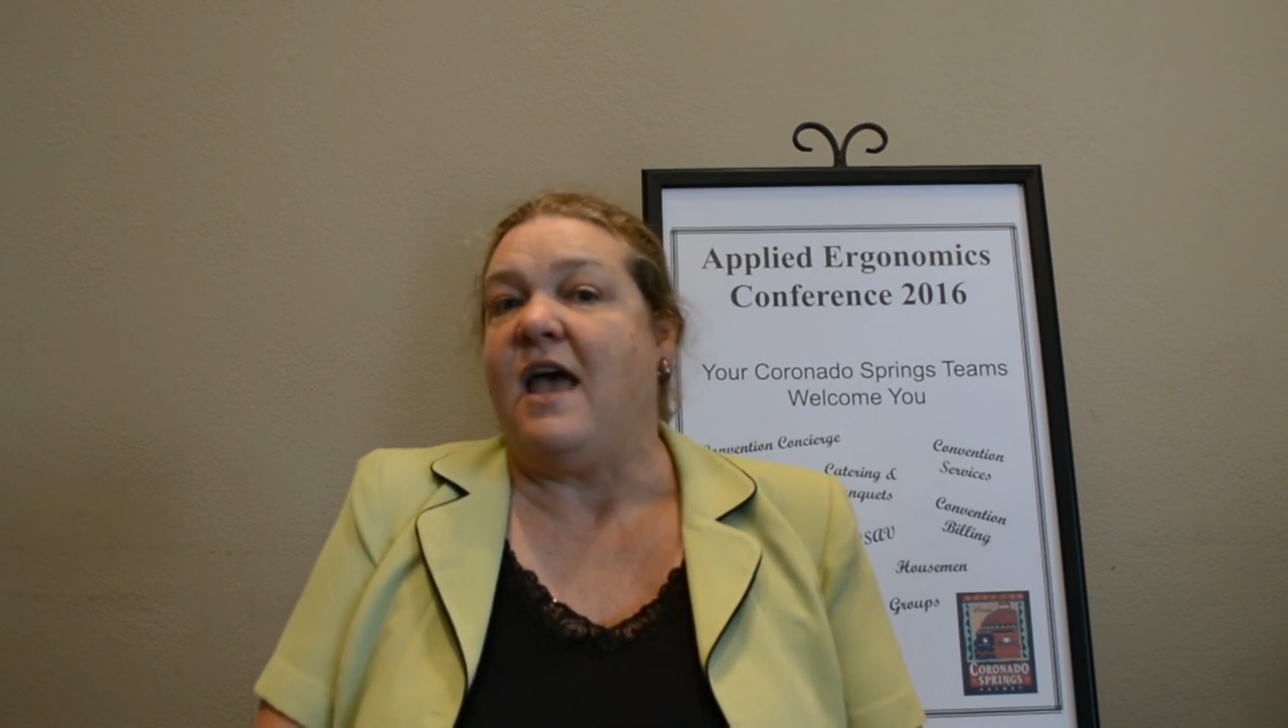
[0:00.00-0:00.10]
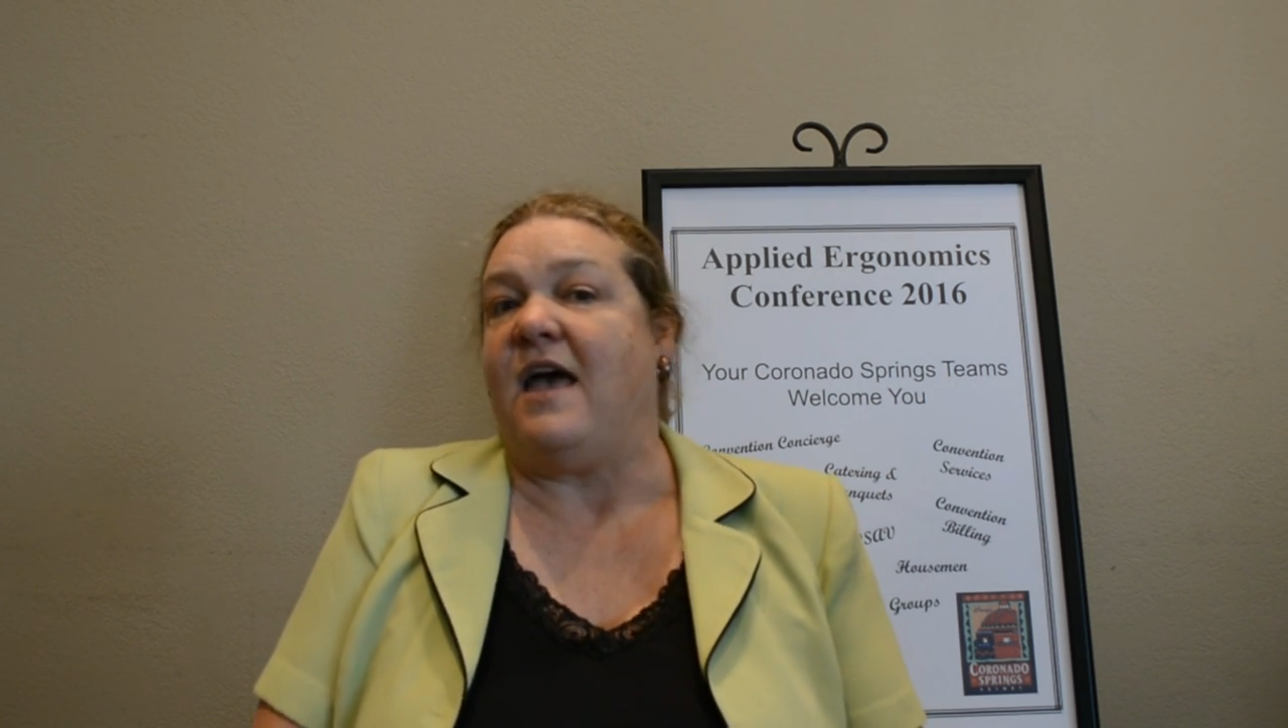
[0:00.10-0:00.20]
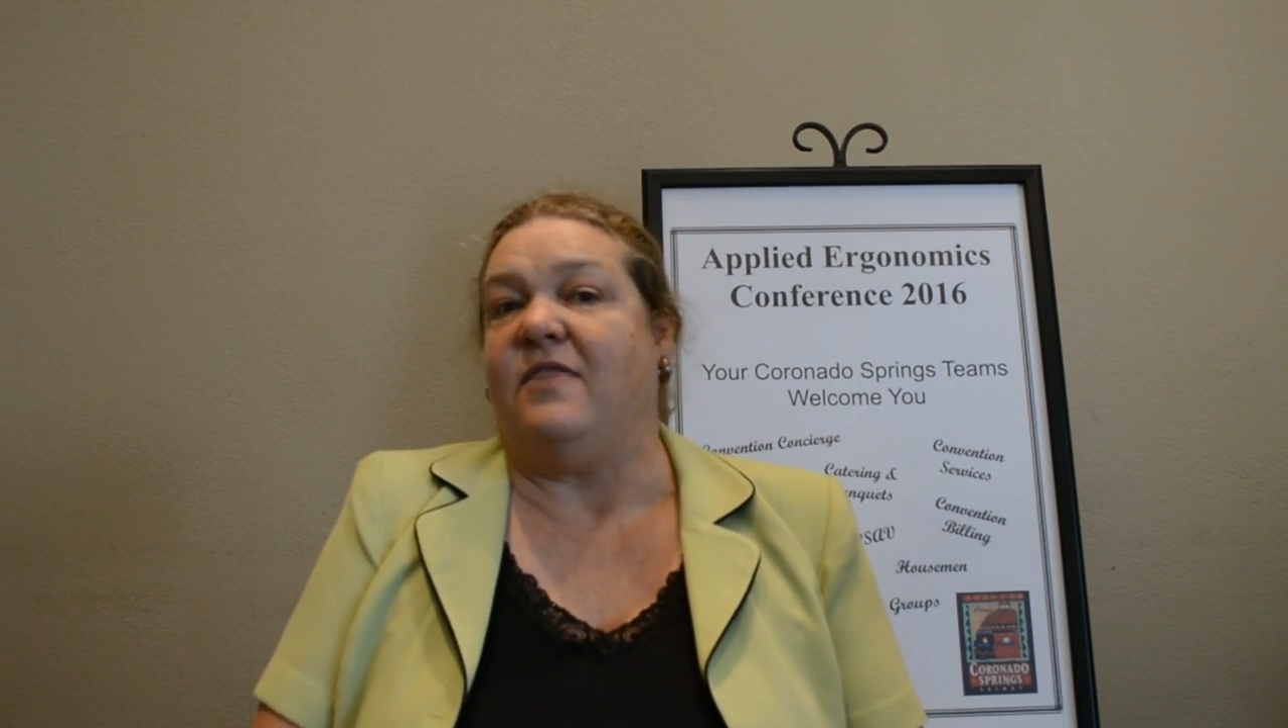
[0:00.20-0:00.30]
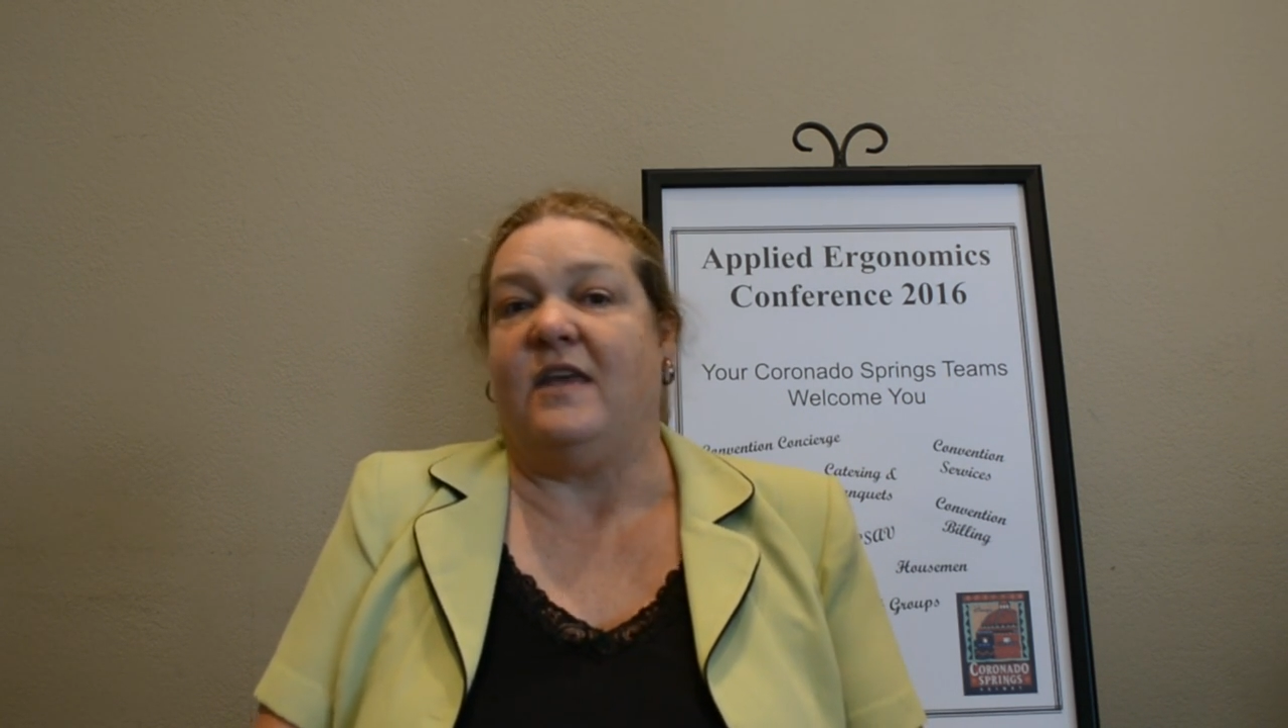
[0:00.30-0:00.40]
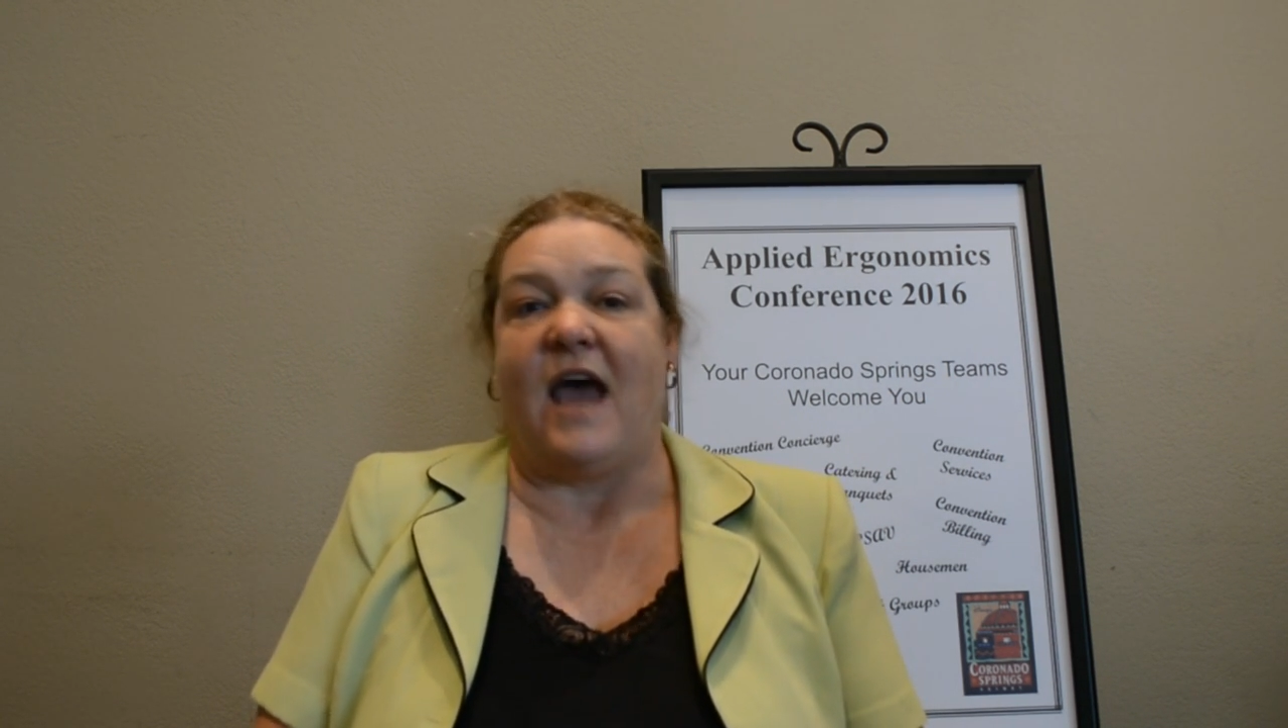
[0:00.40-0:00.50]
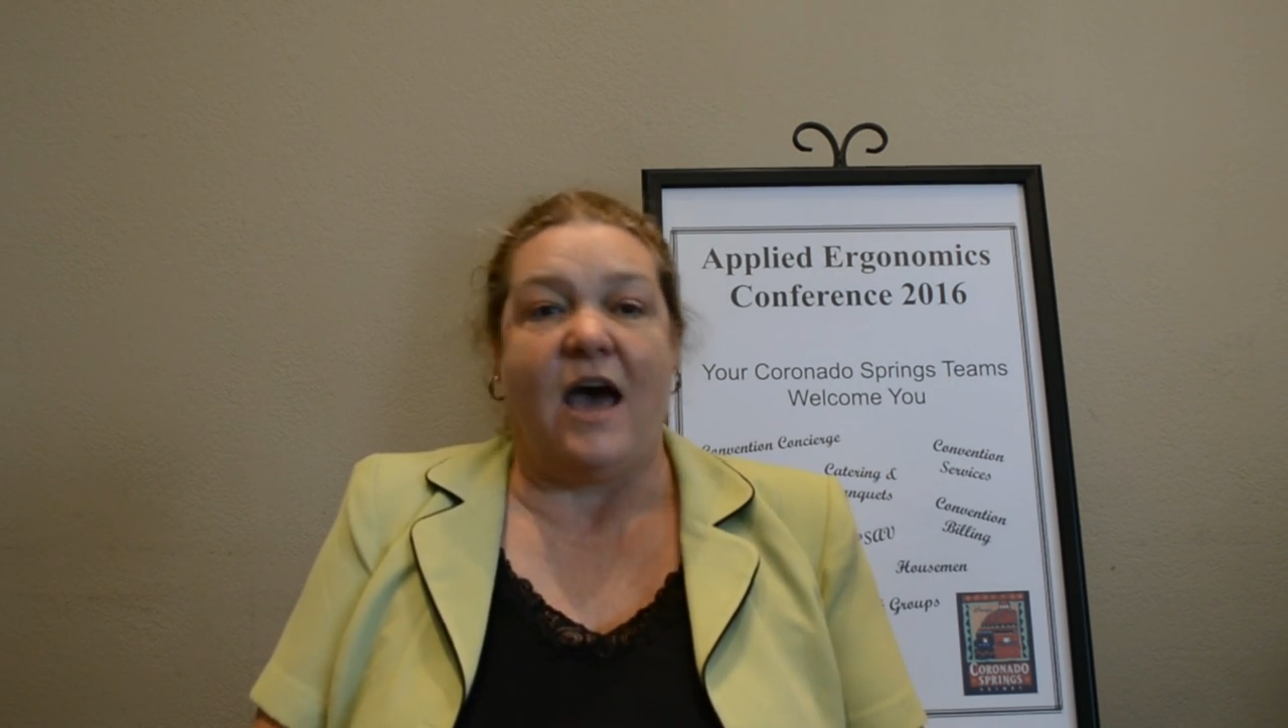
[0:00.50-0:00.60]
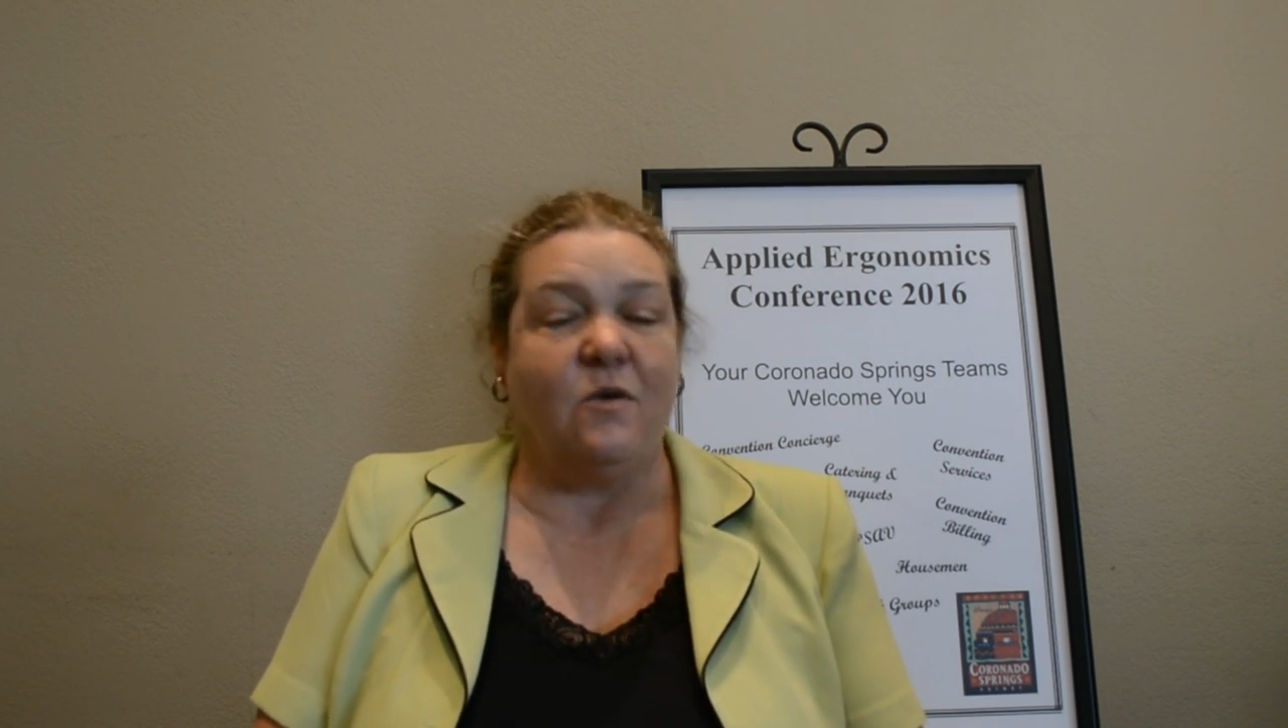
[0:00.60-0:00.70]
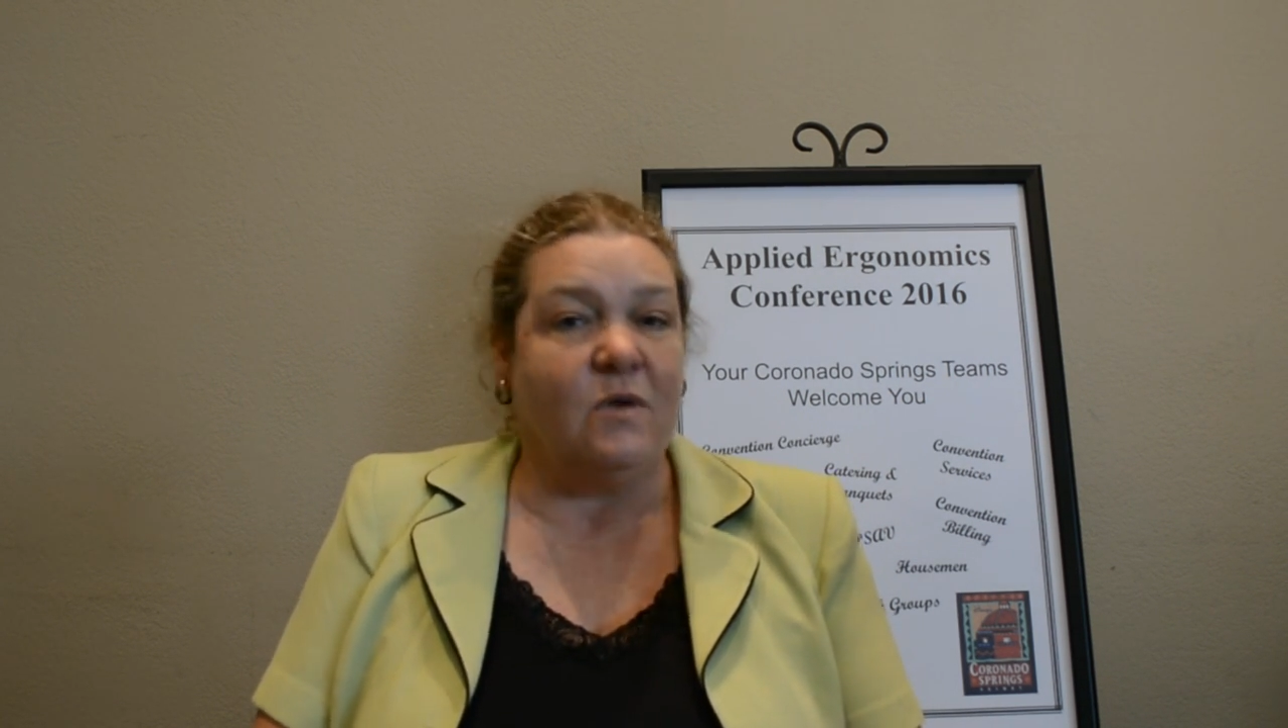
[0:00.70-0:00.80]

And then how do